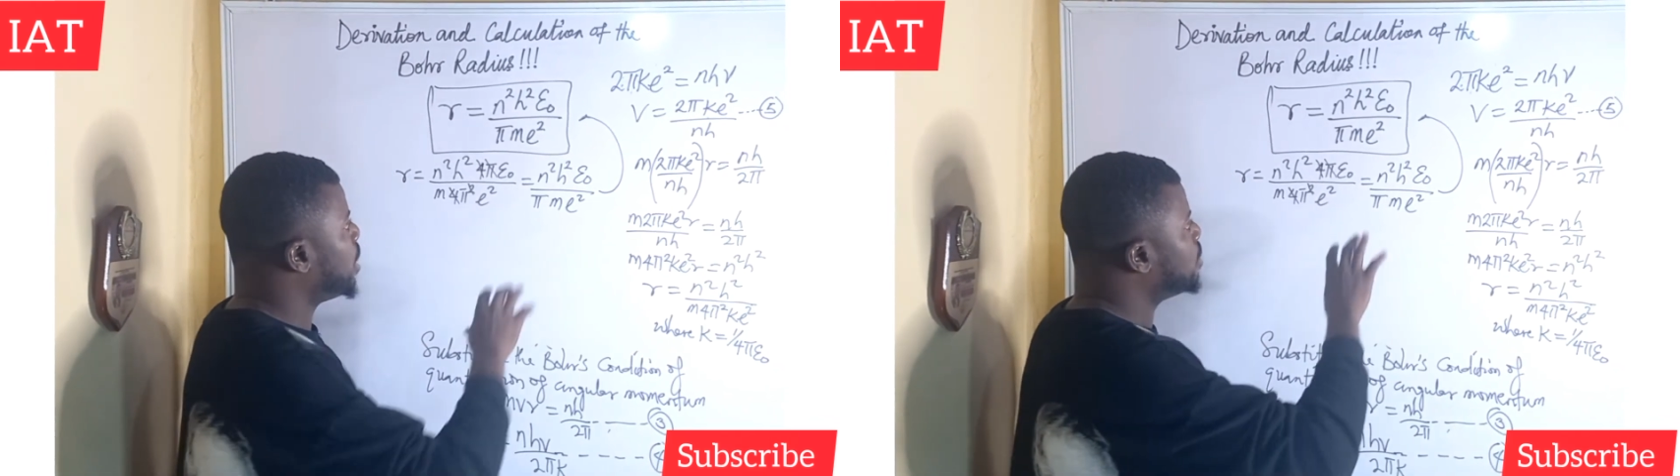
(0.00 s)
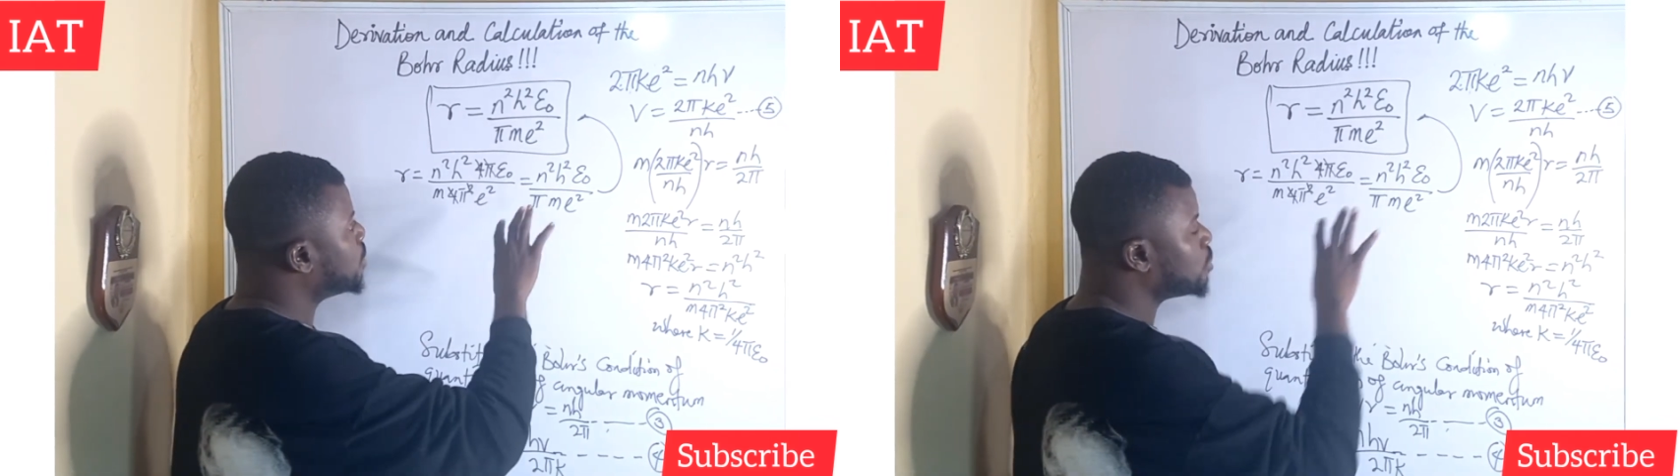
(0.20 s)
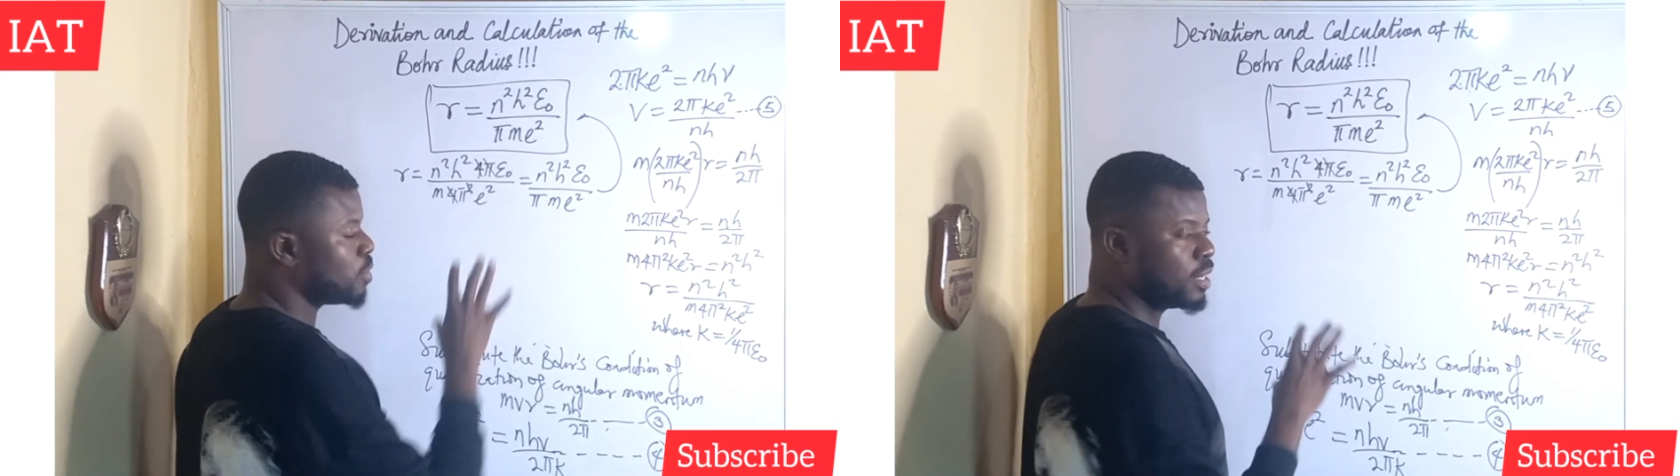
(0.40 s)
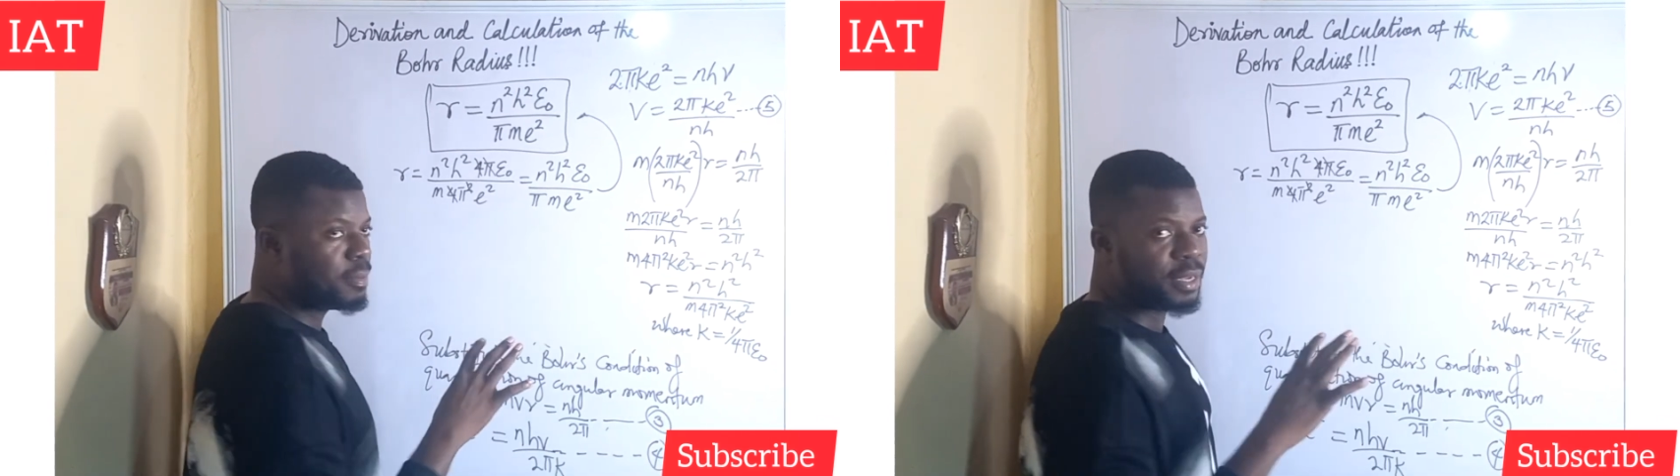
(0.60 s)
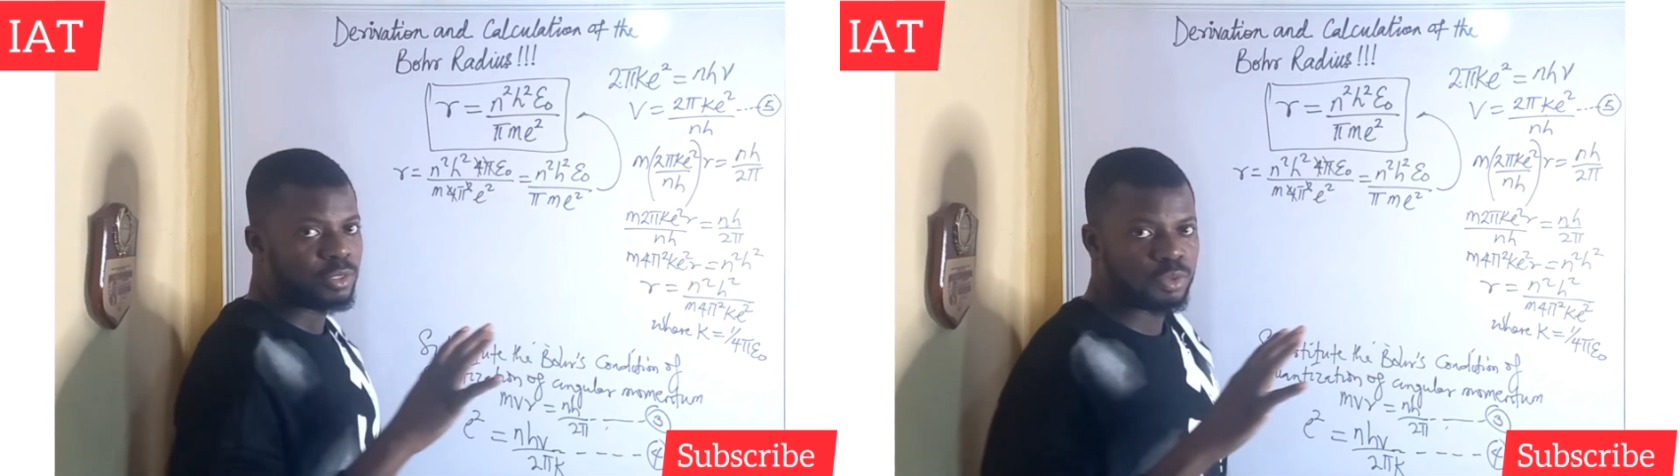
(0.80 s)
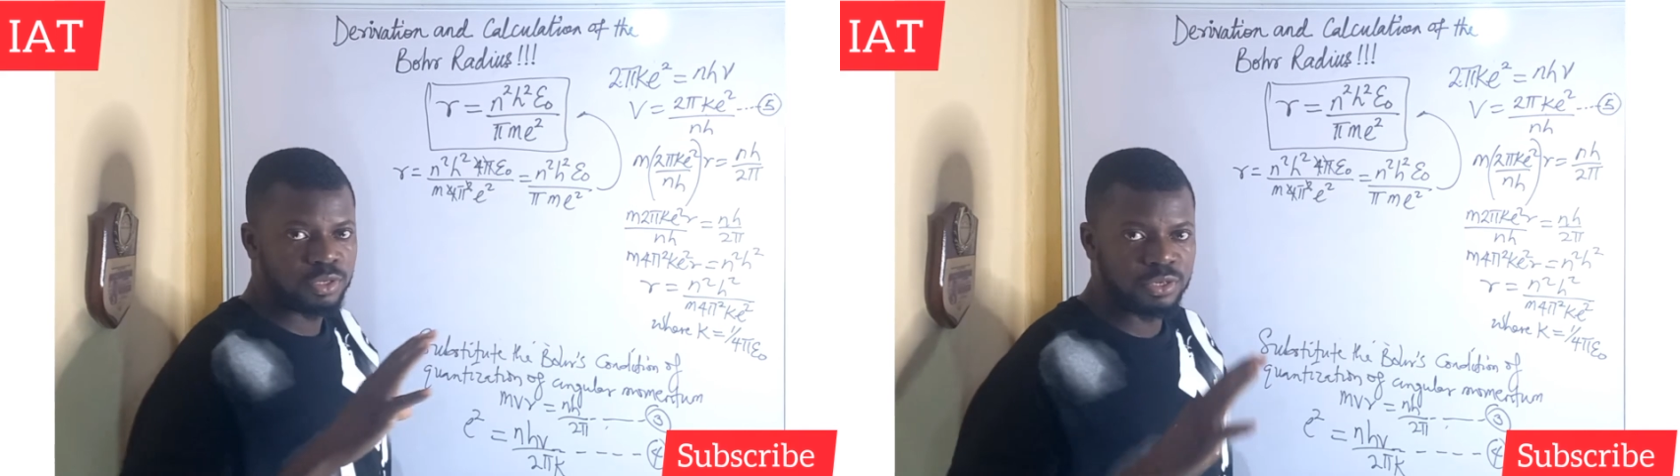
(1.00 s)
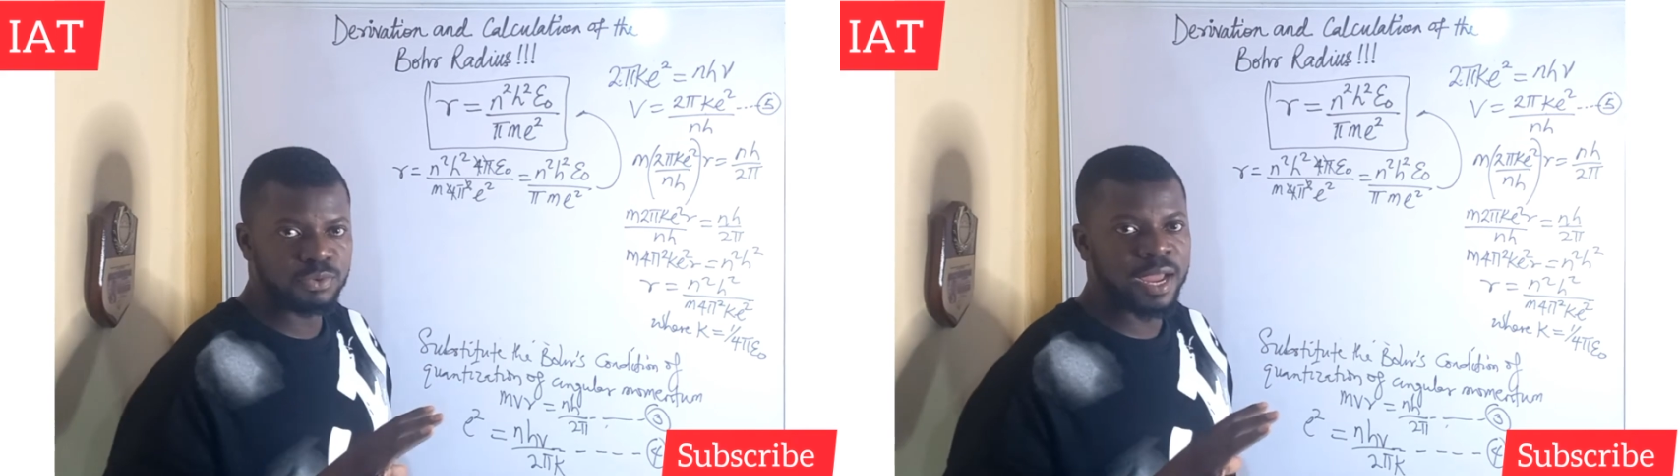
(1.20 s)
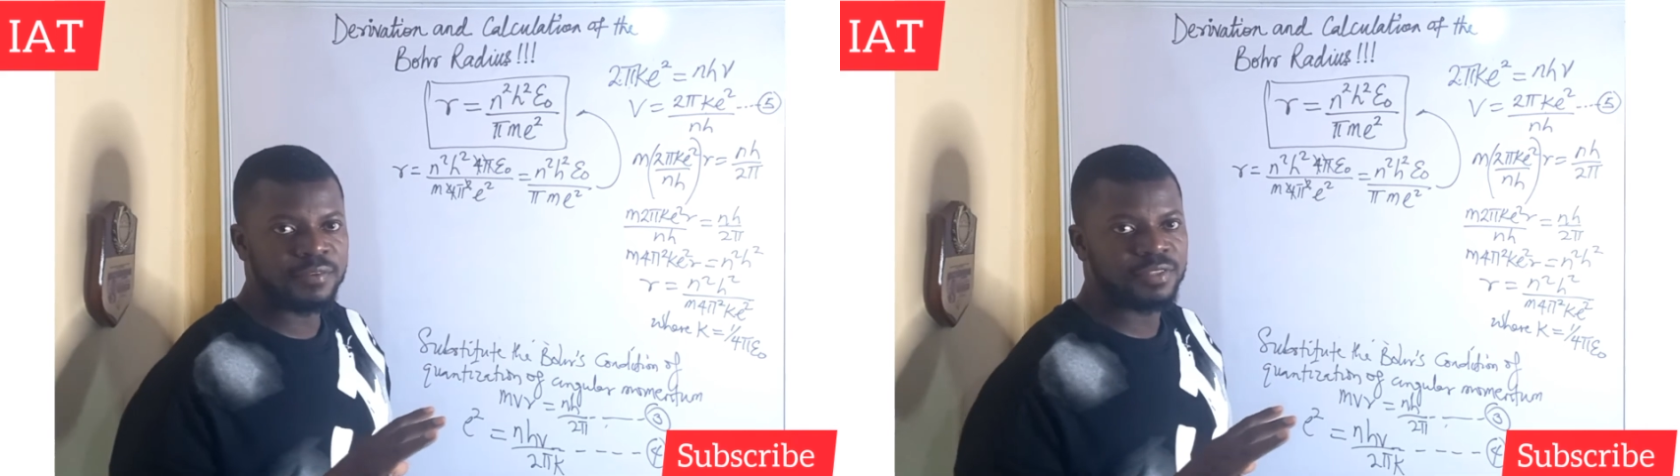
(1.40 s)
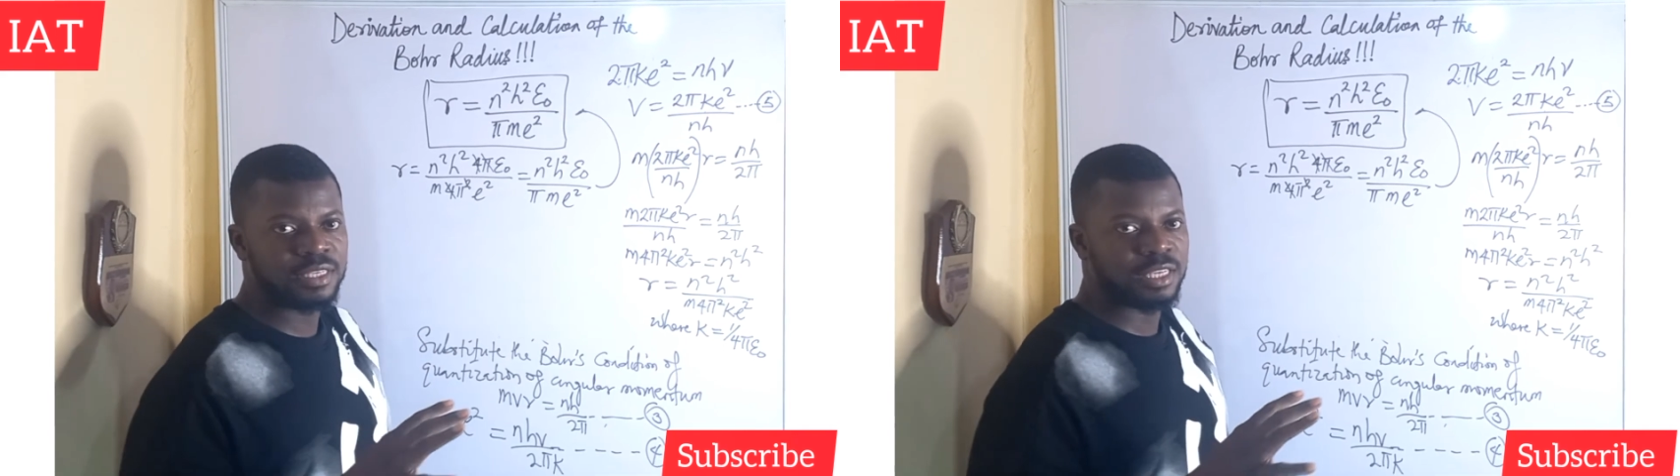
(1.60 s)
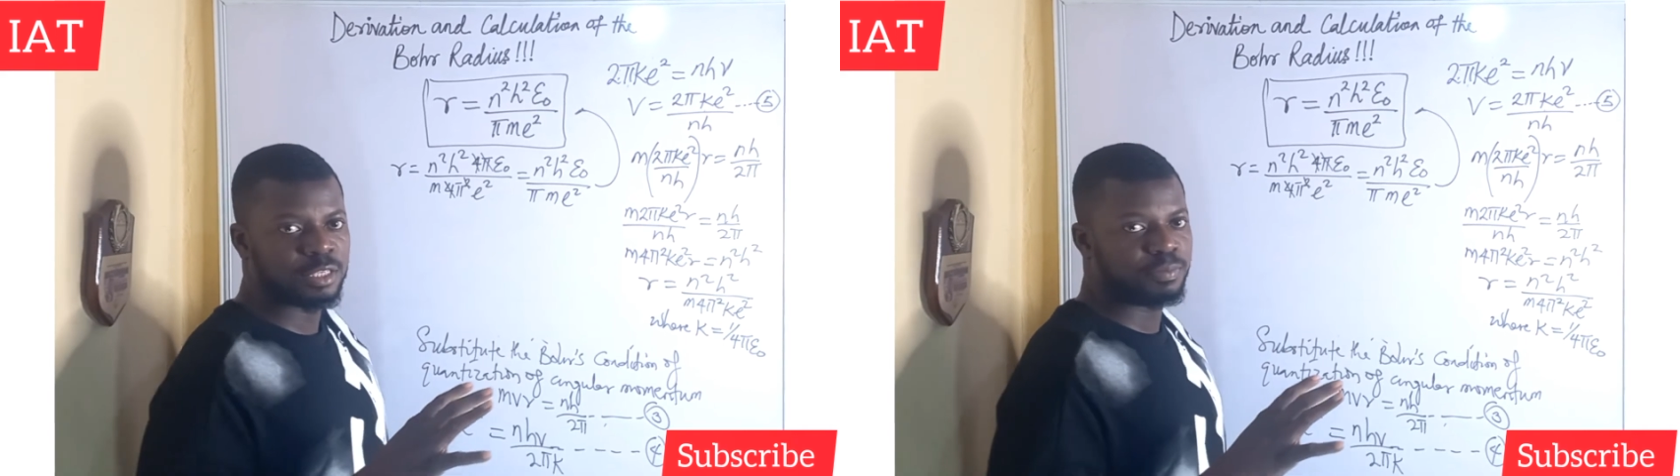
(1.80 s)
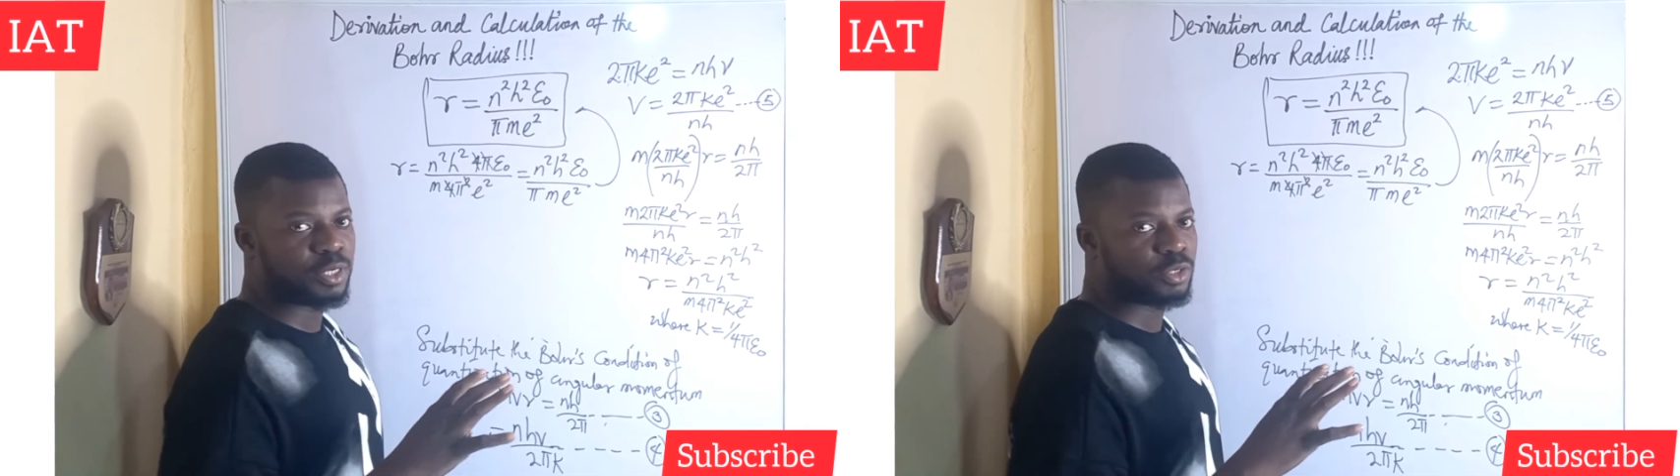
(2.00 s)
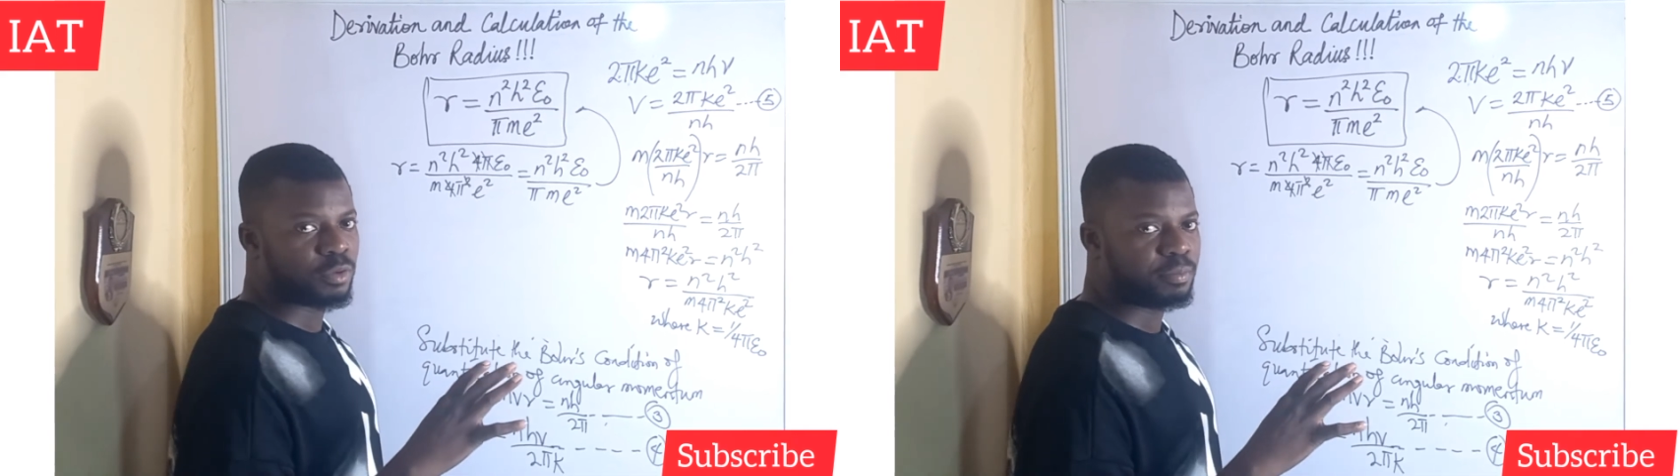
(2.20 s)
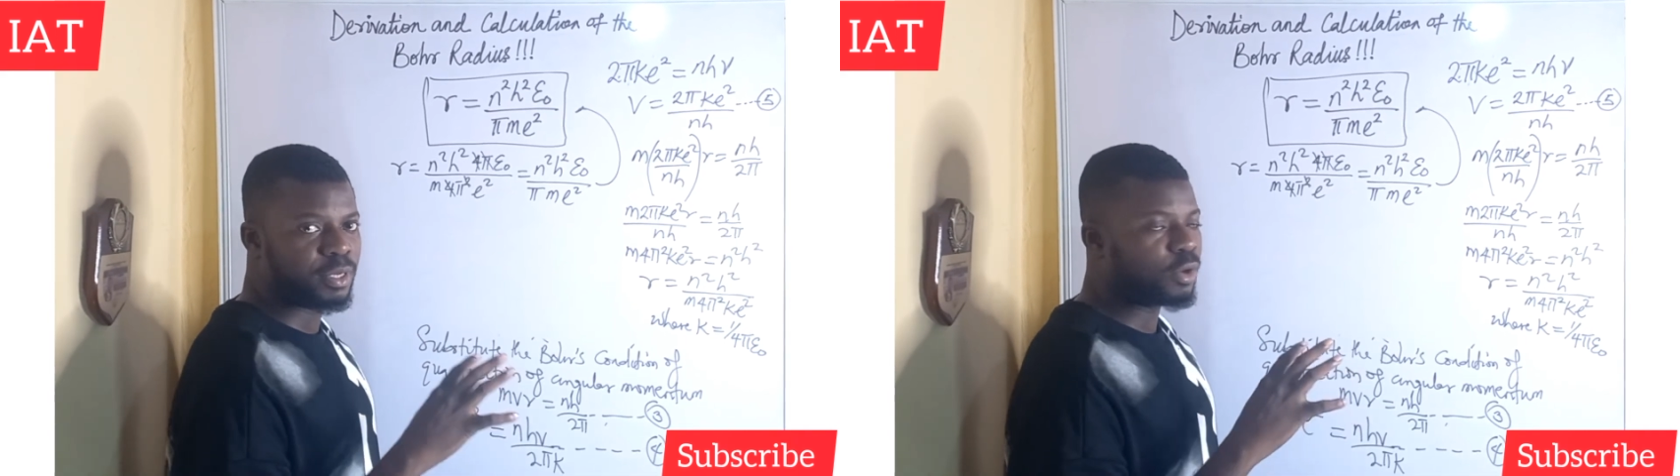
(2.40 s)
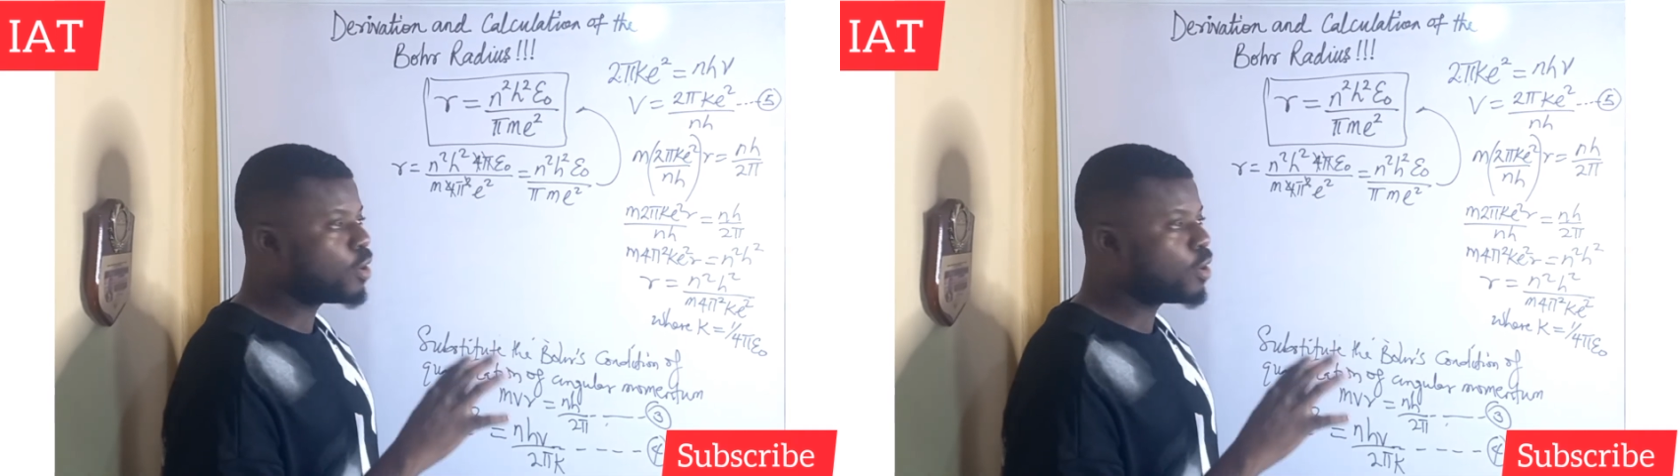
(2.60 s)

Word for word: are not only meant to derive this expression, but